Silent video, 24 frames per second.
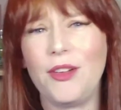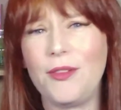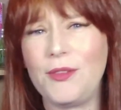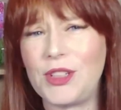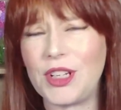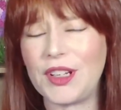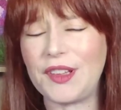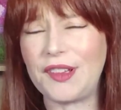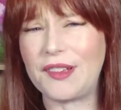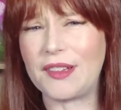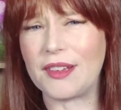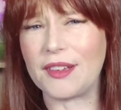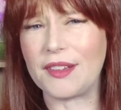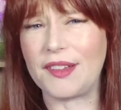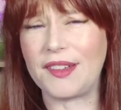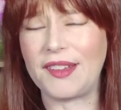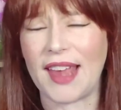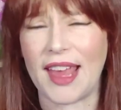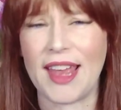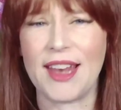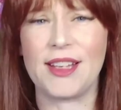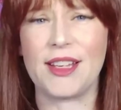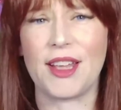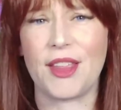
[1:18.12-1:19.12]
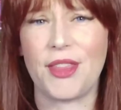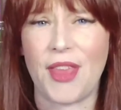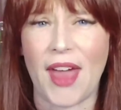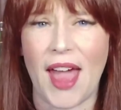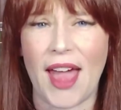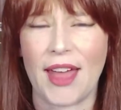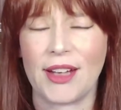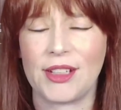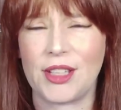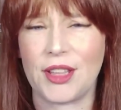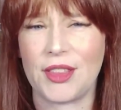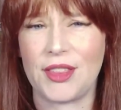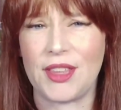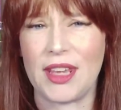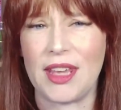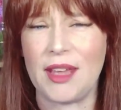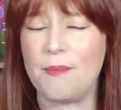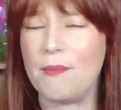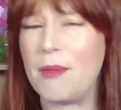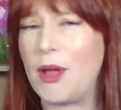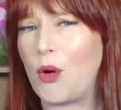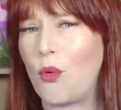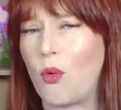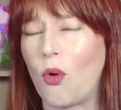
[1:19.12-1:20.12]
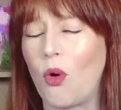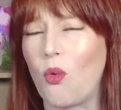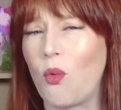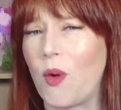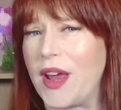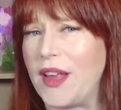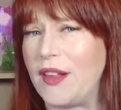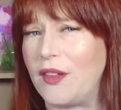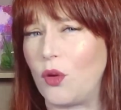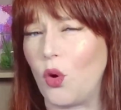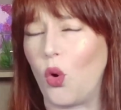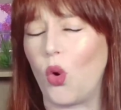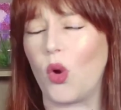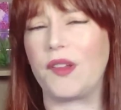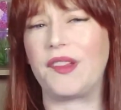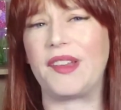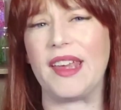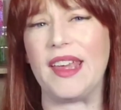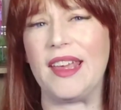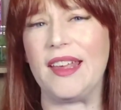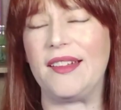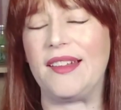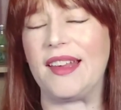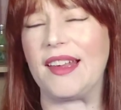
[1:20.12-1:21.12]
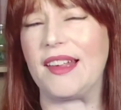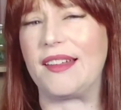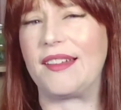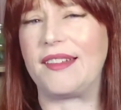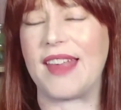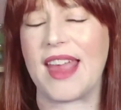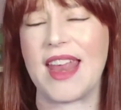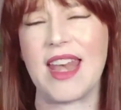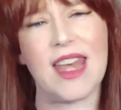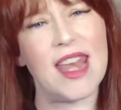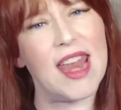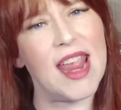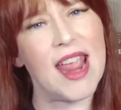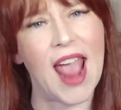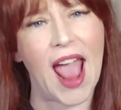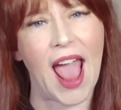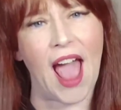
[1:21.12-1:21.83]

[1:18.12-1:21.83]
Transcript: You've just said that the mineral resource is extending